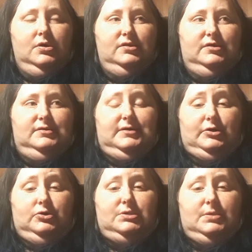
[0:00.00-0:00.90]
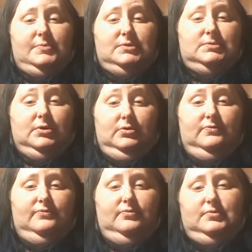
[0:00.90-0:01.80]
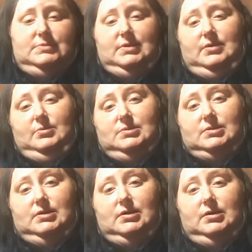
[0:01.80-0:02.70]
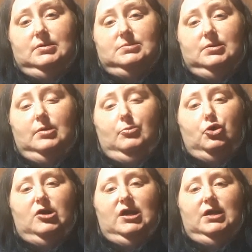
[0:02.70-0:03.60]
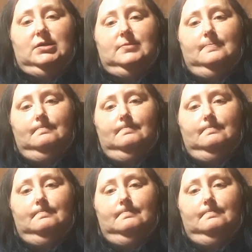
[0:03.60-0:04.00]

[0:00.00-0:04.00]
The dealership itself said it was going to cost a couple grand.